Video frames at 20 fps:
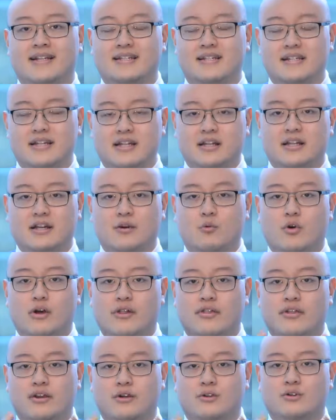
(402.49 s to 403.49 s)
dealing
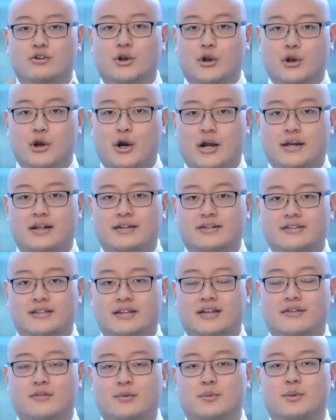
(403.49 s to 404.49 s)
with your target audience
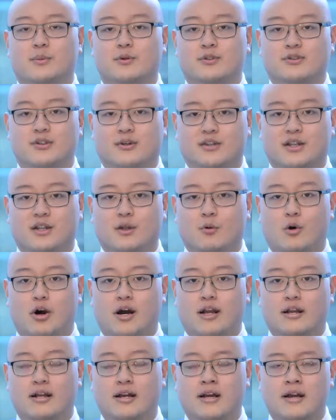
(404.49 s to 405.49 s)
and giving them the result that they
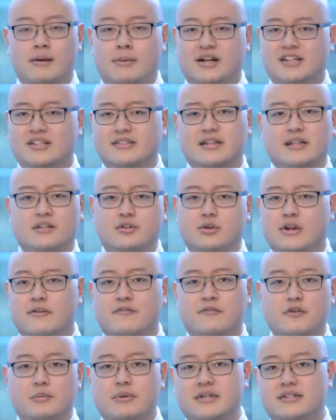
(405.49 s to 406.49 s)
want by just entering a
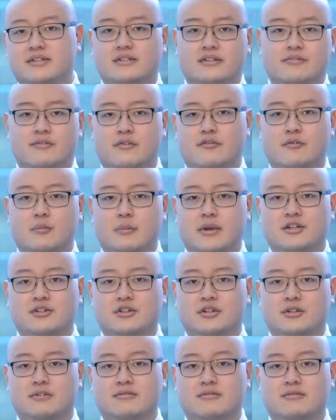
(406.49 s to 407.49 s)
few pieces of information.